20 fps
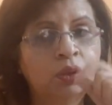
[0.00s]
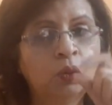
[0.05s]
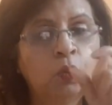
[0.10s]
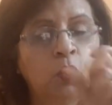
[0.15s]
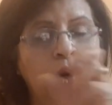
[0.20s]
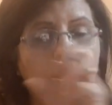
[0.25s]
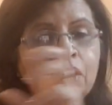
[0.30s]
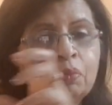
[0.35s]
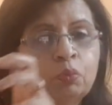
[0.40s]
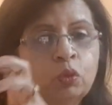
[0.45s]

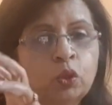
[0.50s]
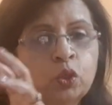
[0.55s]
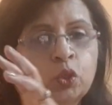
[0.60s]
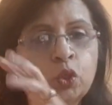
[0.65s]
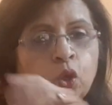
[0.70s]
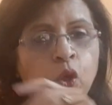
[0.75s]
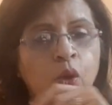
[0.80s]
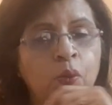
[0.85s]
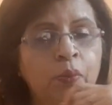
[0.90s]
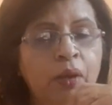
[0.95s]
One more
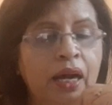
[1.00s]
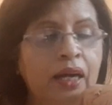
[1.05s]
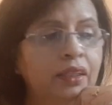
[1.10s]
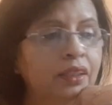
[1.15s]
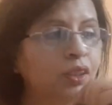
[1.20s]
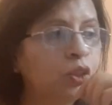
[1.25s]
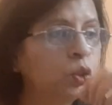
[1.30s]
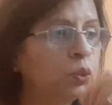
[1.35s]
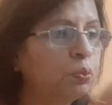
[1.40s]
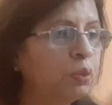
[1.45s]
job
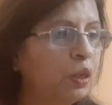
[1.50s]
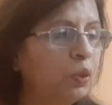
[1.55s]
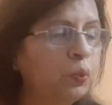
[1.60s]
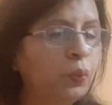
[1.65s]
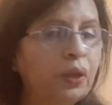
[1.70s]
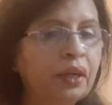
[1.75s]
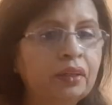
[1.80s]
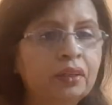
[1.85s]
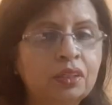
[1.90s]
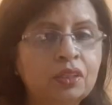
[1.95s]
added to my
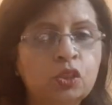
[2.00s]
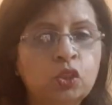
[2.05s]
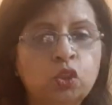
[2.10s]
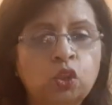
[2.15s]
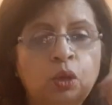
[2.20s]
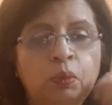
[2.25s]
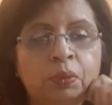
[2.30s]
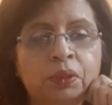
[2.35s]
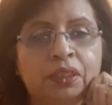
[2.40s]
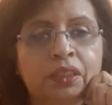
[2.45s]
various jobs